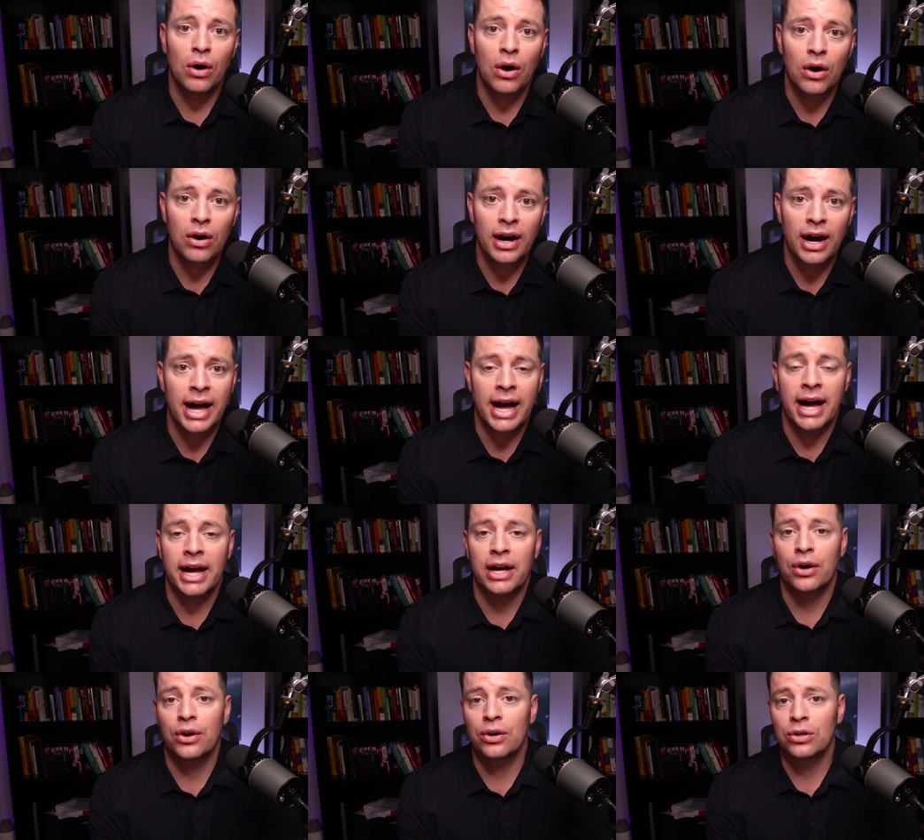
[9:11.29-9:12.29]
are a
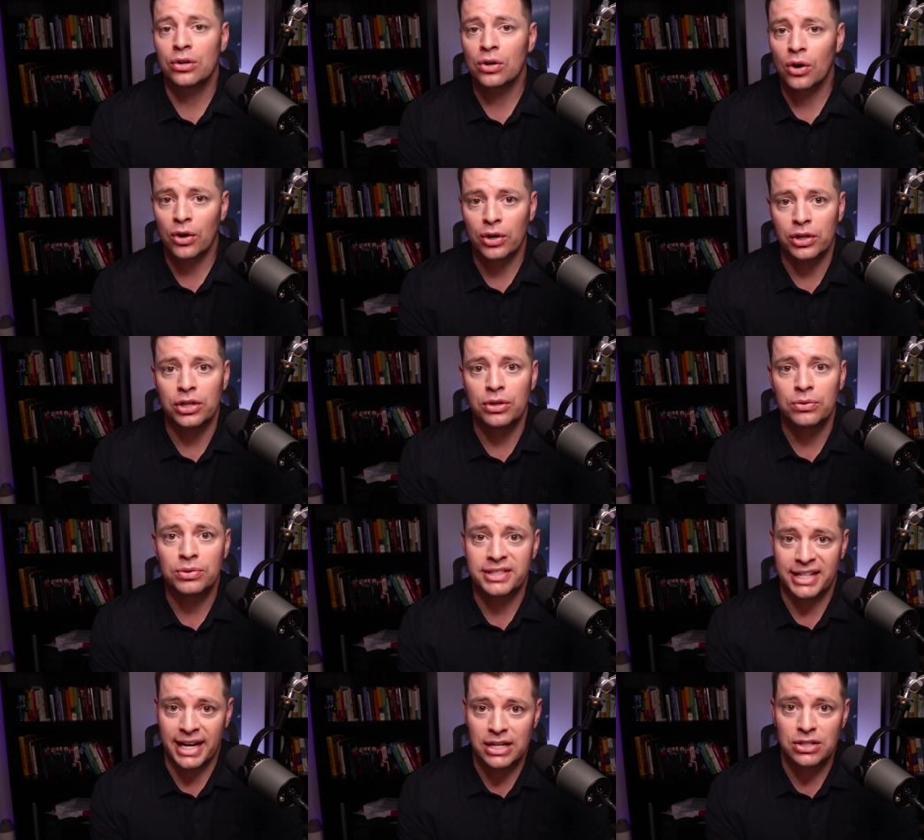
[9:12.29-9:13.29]
high earner or you
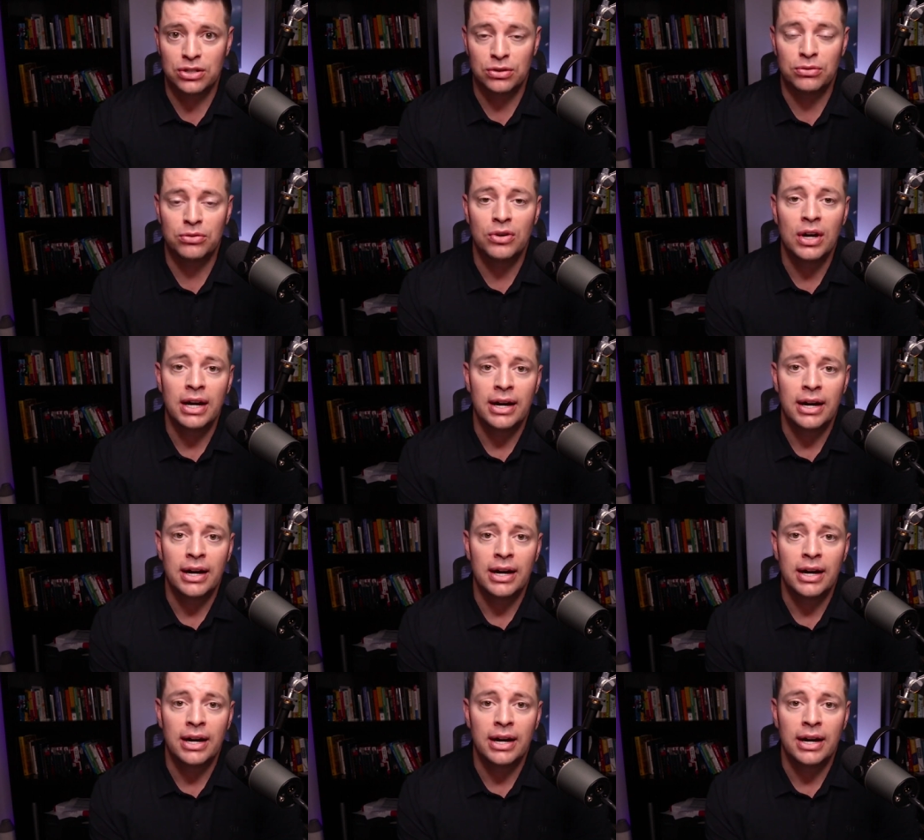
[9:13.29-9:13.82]
stand to